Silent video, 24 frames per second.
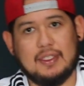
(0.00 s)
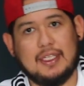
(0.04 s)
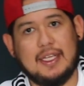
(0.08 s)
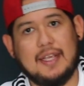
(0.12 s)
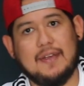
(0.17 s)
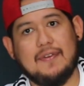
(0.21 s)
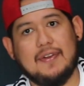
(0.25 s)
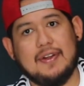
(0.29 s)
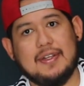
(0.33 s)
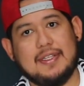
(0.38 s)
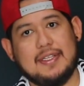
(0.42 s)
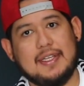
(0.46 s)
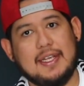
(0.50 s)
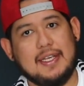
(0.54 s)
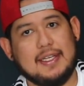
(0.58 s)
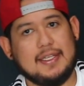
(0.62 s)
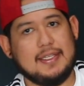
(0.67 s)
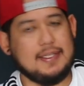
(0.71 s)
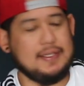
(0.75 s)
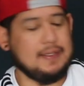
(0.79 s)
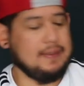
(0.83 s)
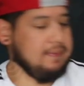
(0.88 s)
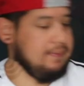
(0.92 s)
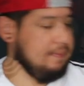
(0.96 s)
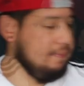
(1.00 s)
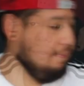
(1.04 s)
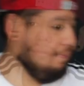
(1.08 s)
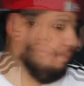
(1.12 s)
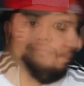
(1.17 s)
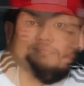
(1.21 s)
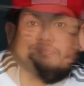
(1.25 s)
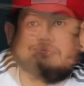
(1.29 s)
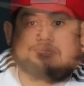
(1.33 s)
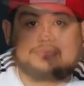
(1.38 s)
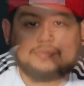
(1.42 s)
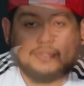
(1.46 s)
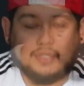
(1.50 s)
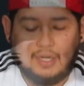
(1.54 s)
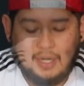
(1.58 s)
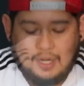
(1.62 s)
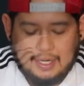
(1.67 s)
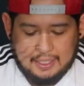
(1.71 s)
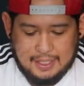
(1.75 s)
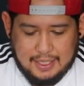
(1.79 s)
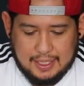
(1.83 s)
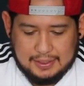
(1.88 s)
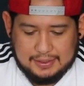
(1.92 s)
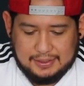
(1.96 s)
Give it a 6.
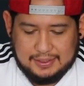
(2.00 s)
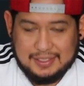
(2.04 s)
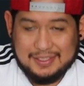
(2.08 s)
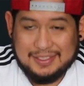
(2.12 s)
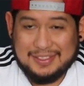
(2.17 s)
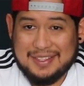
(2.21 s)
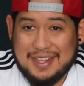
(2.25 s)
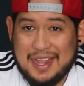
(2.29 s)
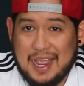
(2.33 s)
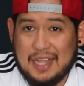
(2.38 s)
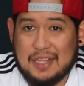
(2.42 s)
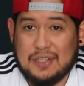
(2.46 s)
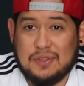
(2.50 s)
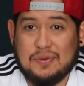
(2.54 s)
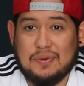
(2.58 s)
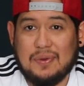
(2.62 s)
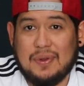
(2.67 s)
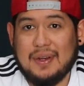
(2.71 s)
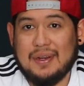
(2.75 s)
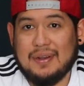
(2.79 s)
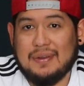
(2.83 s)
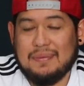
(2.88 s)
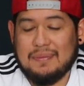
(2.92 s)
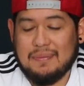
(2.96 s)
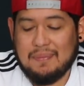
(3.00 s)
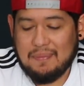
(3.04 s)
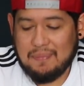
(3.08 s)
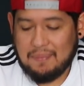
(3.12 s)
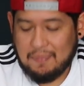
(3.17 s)
Alright guys, this next one,